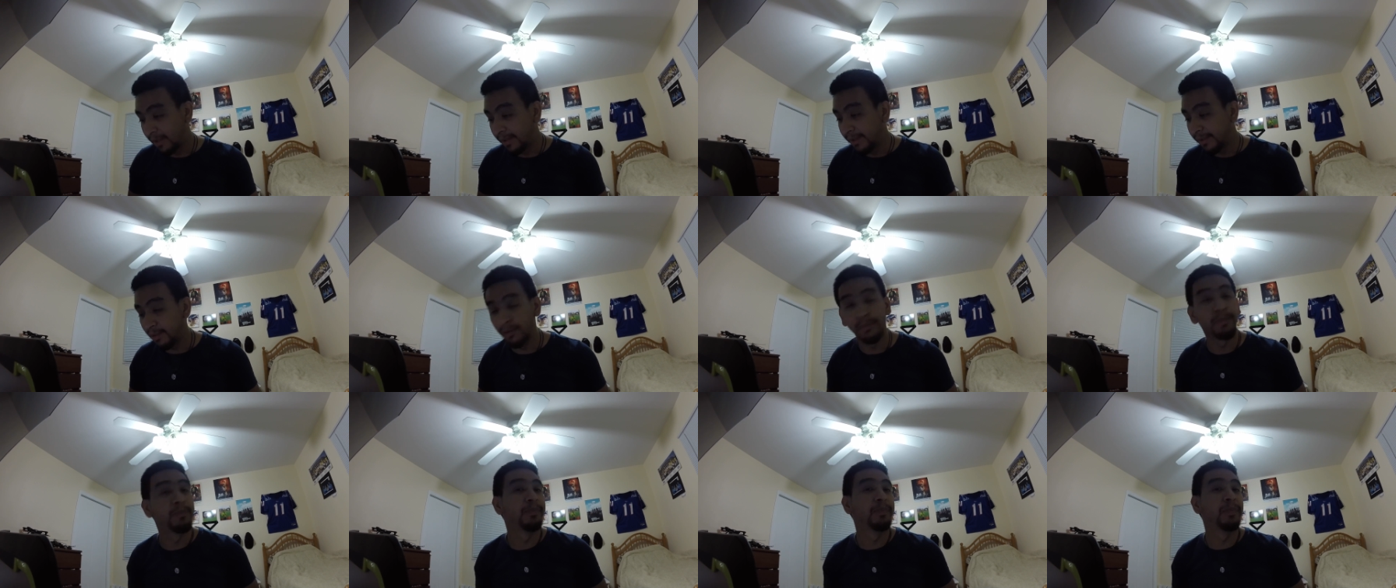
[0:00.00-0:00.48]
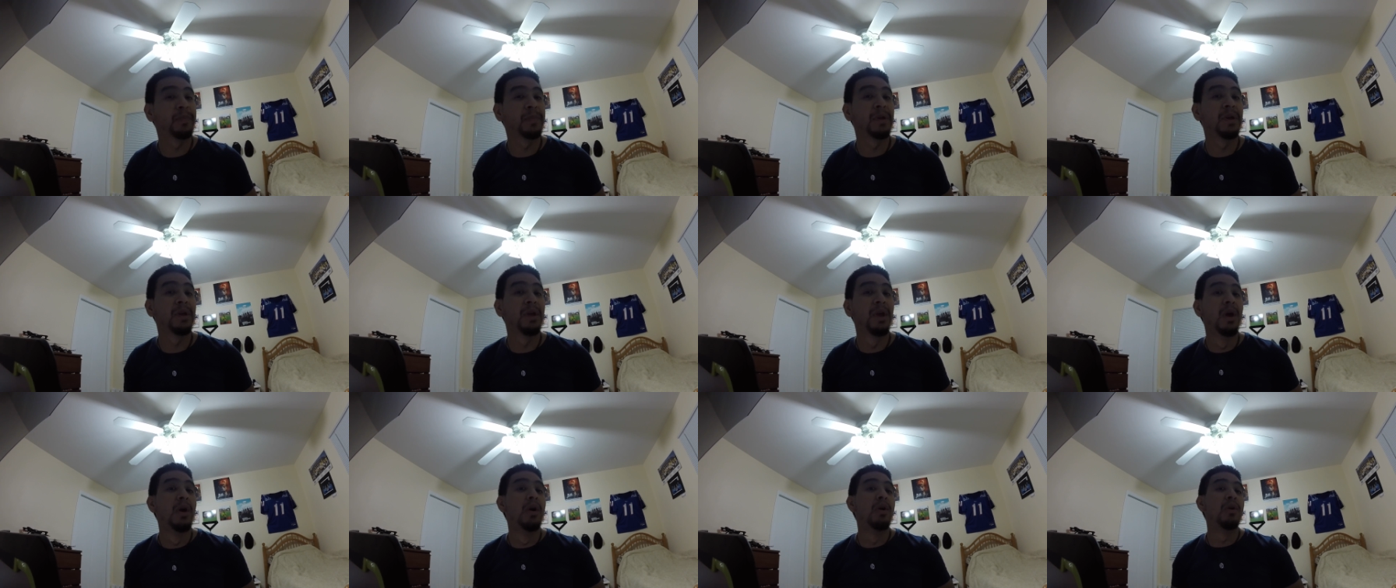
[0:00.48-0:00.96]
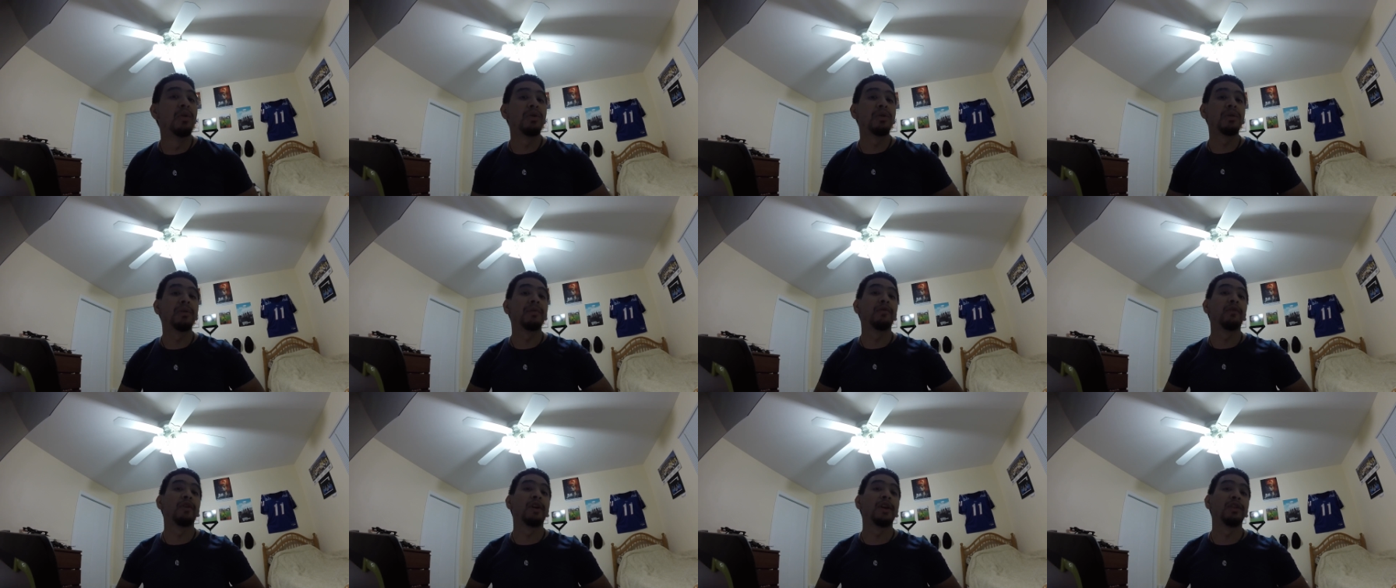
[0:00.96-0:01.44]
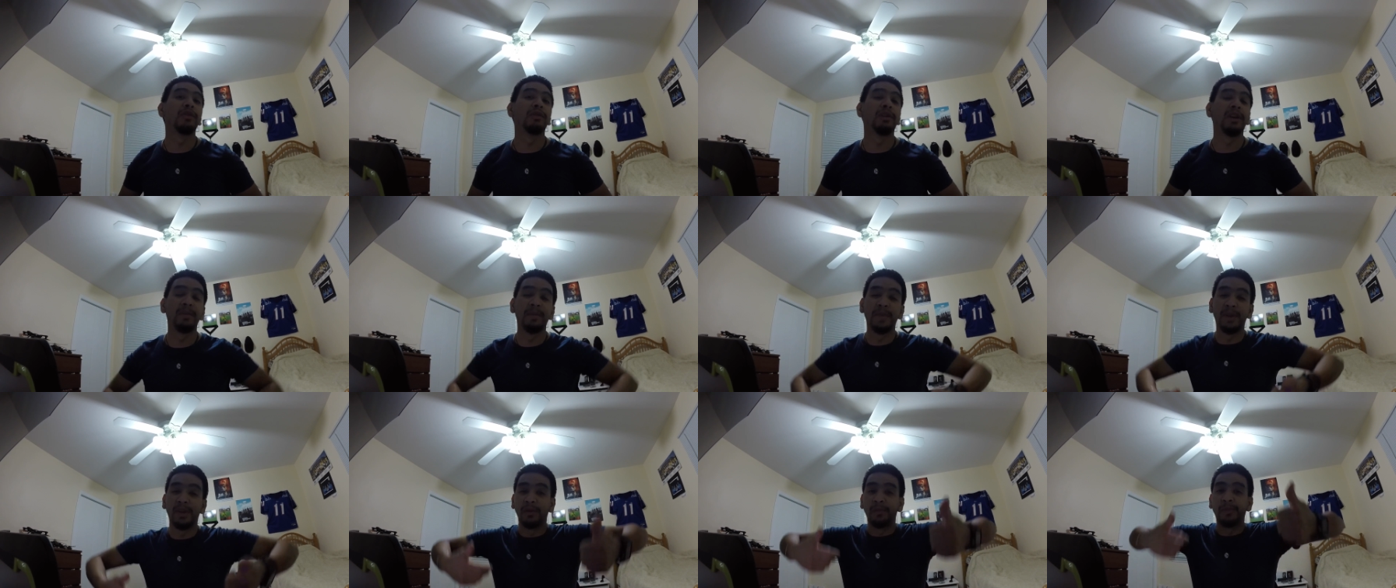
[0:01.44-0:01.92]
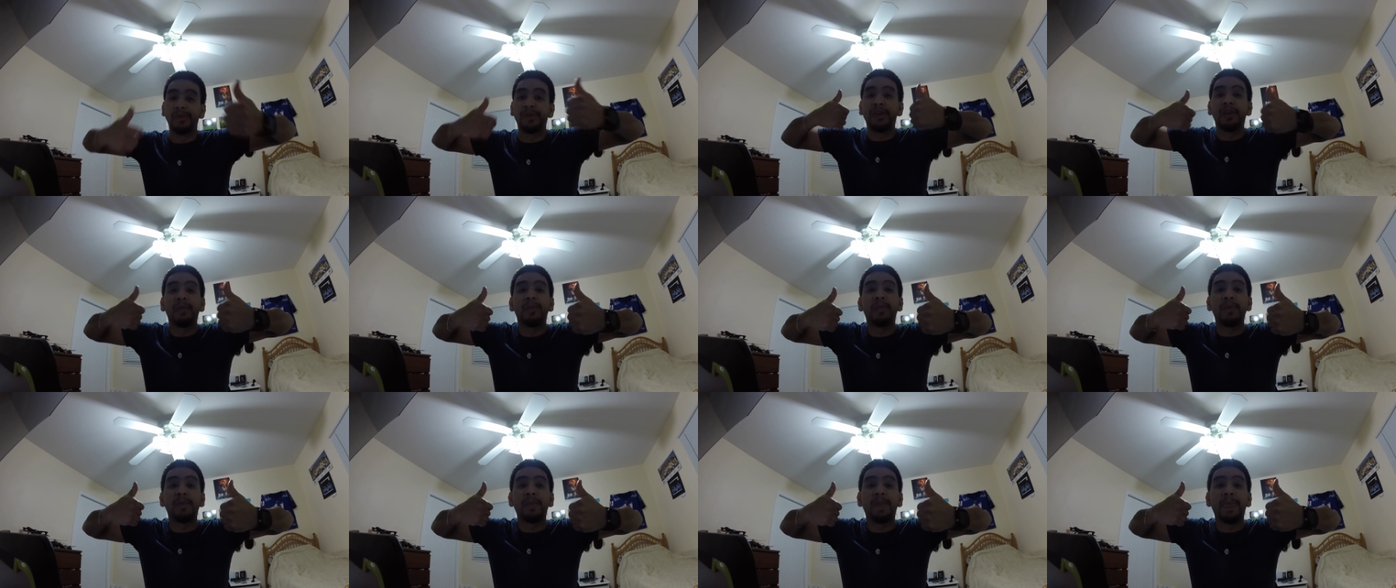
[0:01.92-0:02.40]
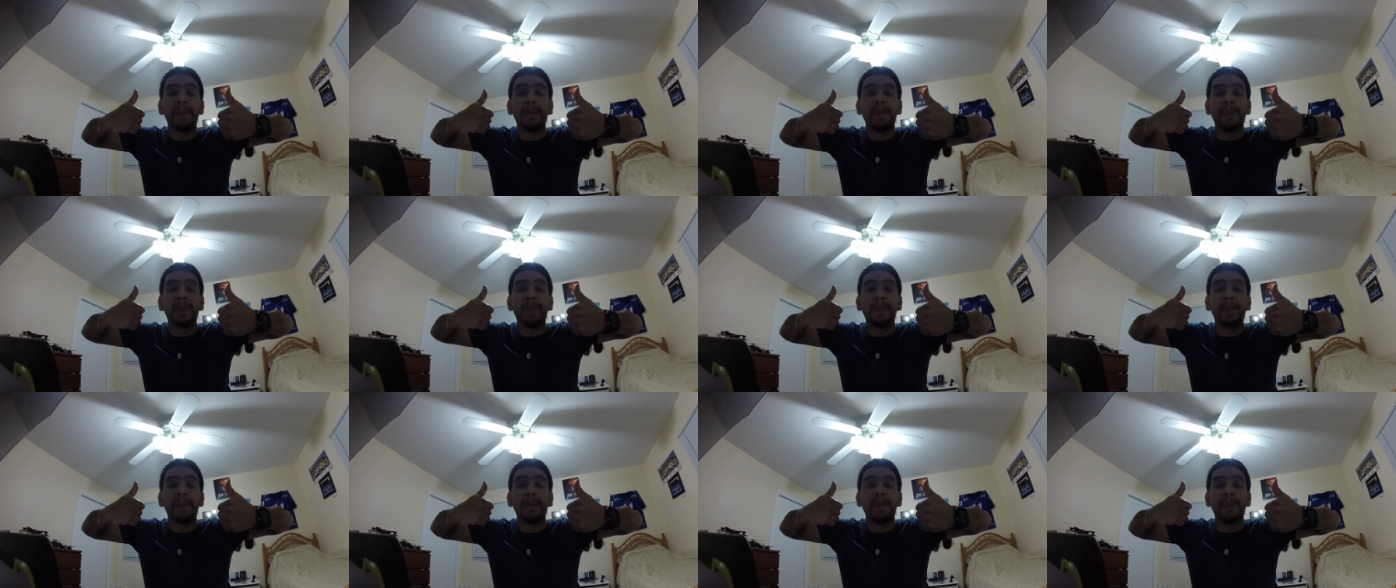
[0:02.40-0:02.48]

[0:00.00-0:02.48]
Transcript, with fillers: So don't forget to give me thumbs up.